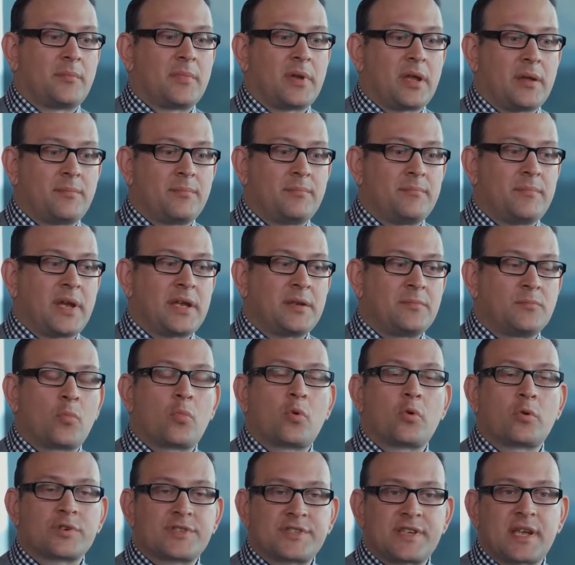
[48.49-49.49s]
it made
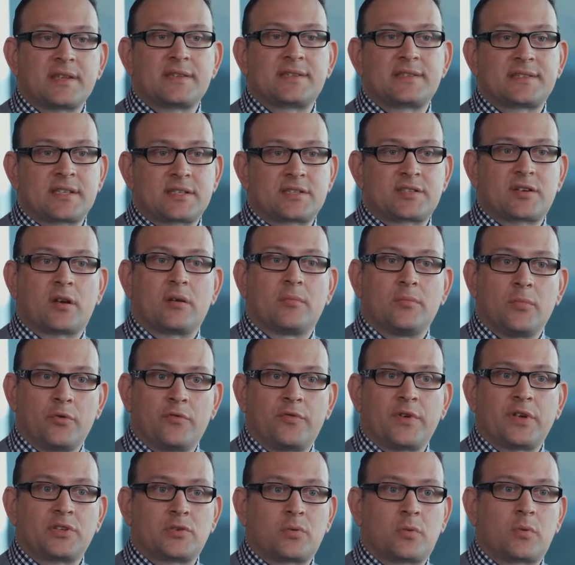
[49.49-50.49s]
more sense to start
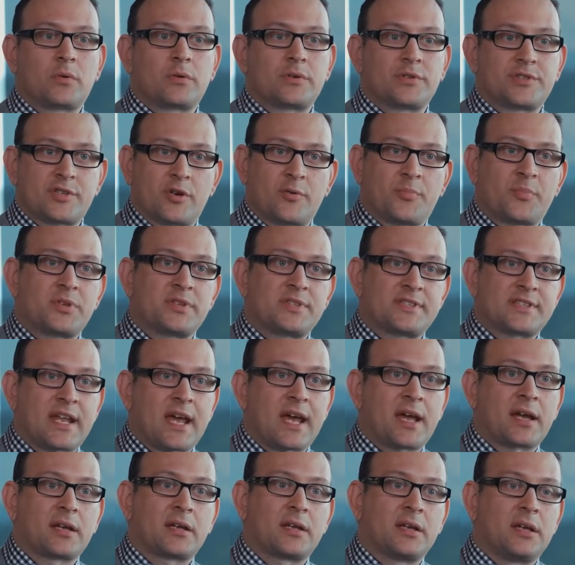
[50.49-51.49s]
moving towards
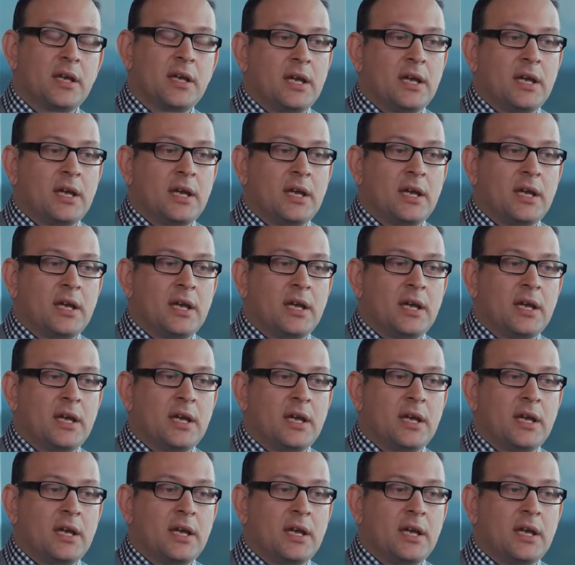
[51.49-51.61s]
OpenStack.